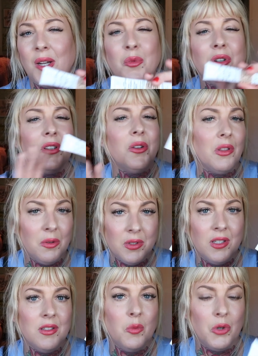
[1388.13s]
I'm really going through a
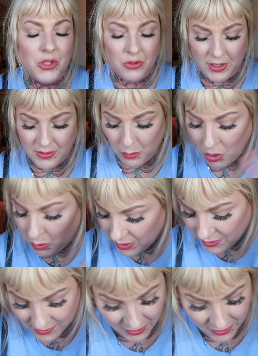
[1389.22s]
tinted moisturizer moment,